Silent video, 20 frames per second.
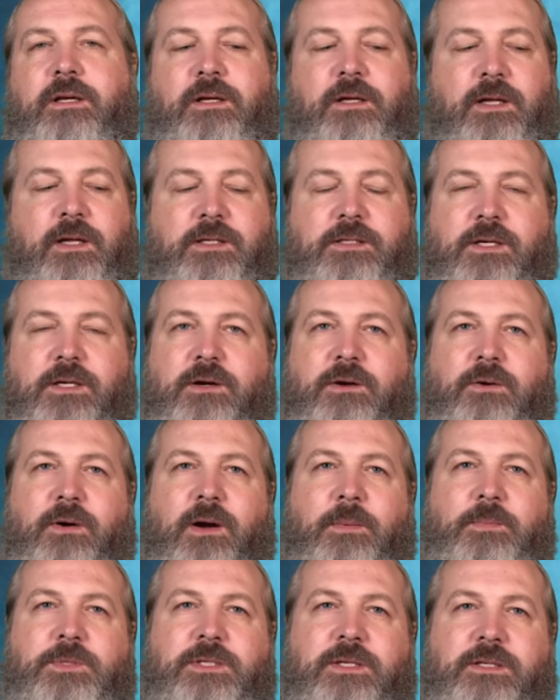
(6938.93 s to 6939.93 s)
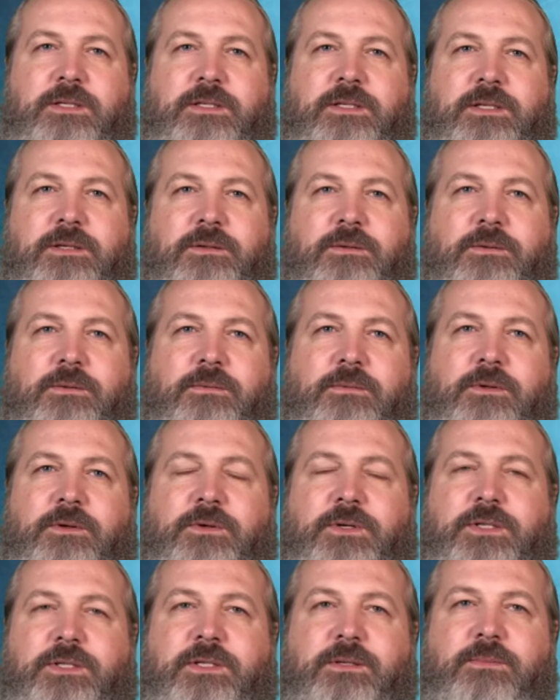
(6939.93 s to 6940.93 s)
is a corruption to
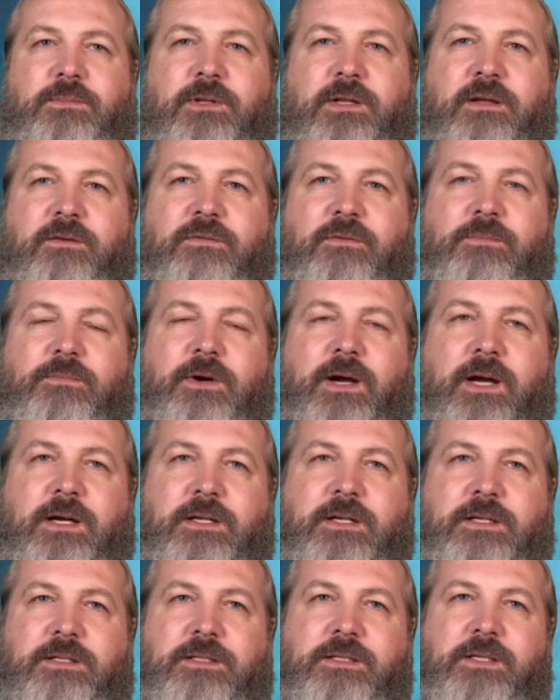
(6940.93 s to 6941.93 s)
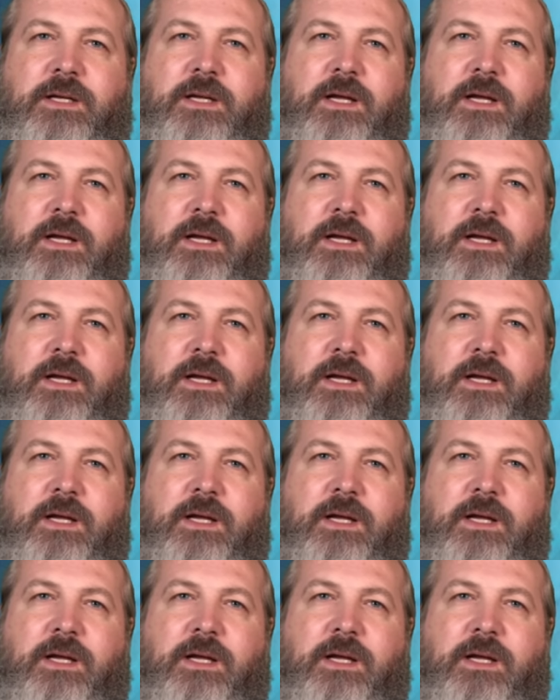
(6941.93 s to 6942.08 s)
Christian belief and practice.